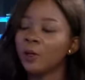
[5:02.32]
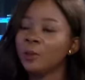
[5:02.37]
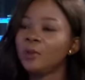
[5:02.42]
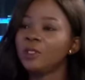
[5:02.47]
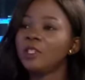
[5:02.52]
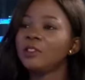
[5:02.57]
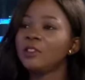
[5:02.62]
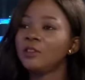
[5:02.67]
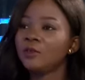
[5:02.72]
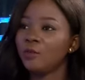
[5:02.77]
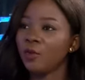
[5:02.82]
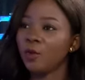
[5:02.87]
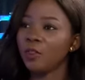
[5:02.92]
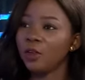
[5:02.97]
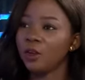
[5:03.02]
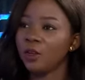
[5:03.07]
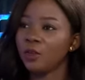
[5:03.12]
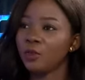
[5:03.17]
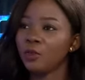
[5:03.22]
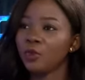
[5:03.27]
club takes it
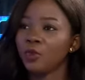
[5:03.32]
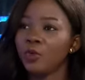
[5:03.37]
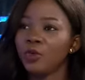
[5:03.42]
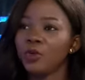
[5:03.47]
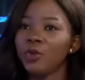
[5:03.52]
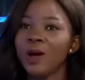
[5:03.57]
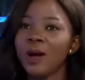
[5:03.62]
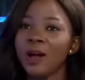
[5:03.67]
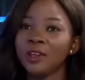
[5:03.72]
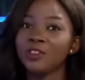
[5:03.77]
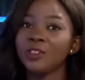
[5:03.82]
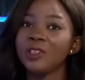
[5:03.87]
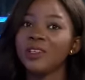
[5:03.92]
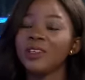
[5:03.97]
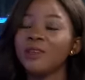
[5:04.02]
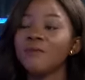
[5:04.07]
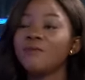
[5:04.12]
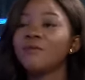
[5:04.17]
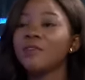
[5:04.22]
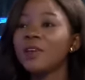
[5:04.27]
further. So you're
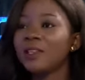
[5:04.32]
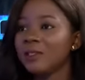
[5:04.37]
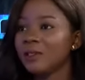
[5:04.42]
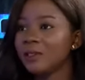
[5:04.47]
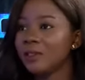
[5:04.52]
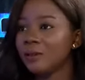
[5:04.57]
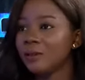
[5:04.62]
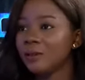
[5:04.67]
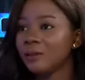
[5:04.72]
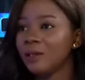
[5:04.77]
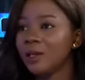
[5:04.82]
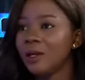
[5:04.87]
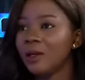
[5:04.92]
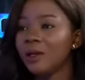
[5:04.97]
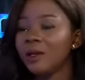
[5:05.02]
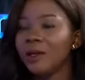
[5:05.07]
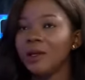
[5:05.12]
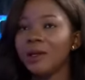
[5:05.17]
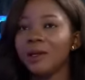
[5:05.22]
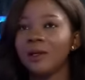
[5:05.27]
actually investing
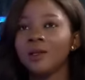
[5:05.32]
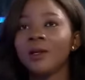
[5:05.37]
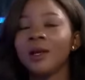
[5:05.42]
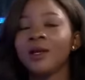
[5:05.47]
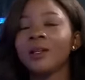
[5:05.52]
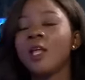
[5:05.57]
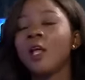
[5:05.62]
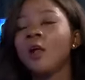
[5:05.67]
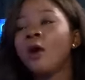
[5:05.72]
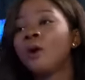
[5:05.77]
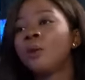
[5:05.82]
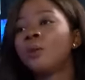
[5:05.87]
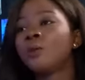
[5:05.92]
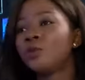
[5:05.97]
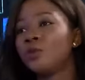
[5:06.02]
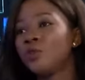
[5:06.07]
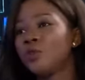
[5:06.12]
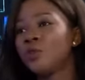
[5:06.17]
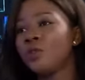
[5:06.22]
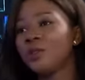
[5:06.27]
in an
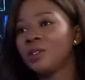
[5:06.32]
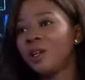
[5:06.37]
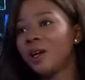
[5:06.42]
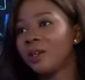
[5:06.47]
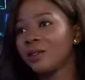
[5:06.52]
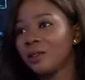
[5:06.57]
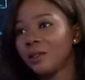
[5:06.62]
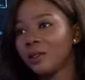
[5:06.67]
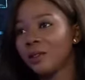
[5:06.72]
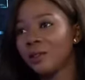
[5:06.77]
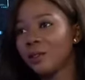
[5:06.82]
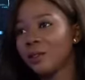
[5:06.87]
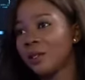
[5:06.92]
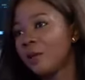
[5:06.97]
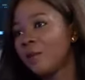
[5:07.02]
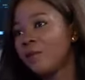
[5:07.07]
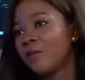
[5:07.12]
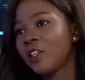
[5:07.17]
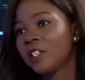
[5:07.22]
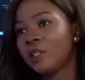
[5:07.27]
income-producing asset,
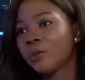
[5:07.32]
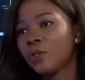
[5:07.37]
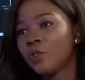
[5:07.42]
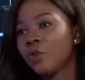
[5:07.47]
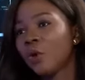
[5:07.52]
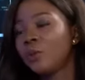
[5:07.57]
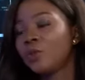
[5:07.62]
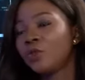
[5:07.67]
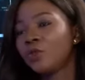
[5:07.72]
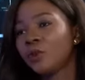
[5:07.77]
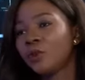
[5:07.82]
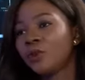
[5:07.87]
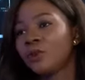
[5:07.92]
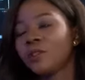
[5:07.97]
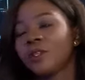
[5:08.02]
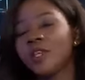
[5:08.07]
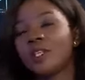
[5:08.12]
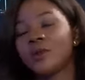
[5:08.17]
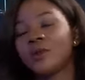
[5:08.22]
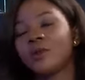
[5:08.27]
an investment option.
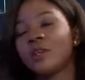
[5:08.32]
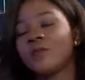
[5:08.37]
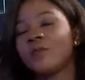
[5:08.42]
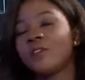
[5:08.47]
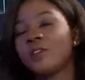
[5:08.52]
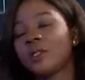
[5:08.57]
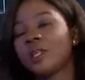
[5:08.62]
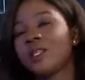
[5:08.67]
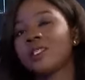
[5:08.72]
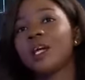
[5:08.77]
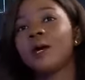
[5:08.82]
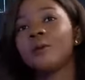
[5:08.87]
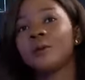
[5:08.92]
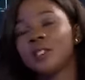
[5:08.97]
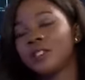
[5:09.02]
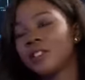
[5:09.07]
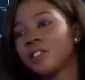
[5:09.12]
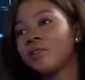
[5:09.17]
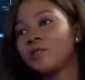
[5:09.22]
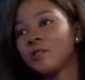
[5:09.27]
So that's what that's how
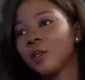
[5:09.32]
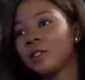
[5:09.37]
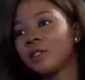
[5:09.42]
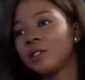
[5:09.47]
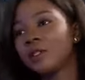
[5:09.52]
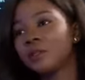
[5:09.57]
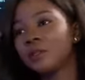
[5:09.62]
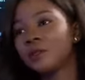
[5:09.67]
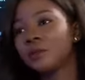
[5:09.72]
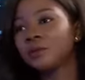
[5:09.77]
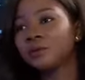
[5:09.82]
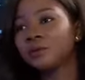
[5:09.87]
it's different.